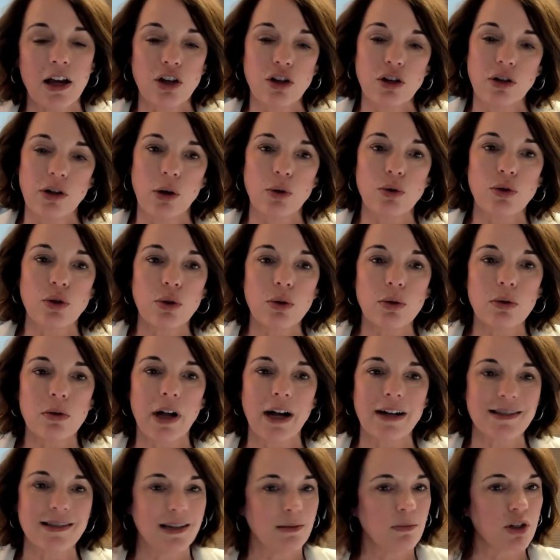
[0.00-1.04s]

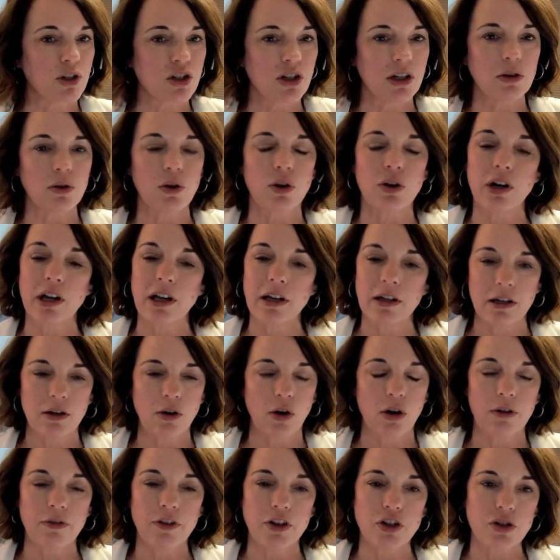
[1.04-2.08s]
utilizing machine learning and
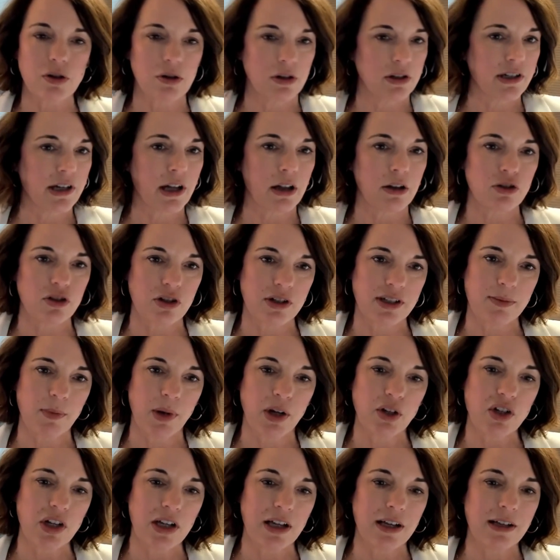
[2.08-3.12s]
artificial intelligence
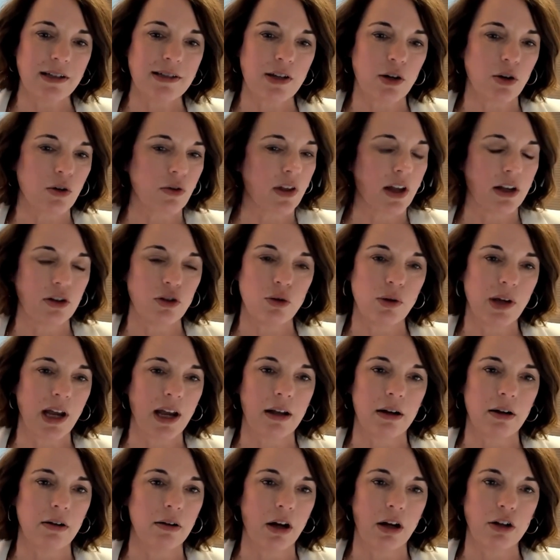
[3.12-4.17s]
much easier than you
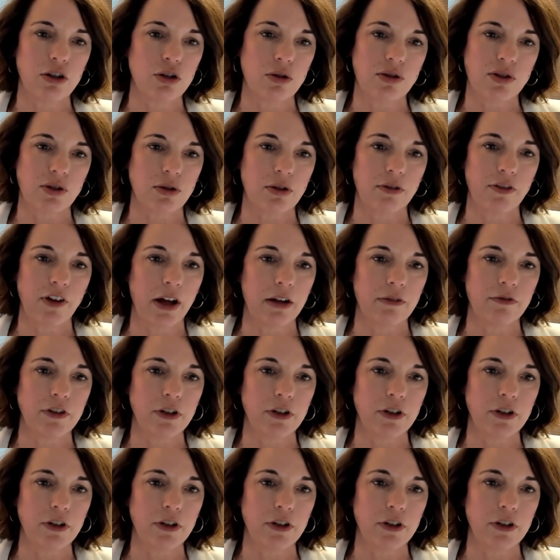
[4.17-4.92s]
can a user-defined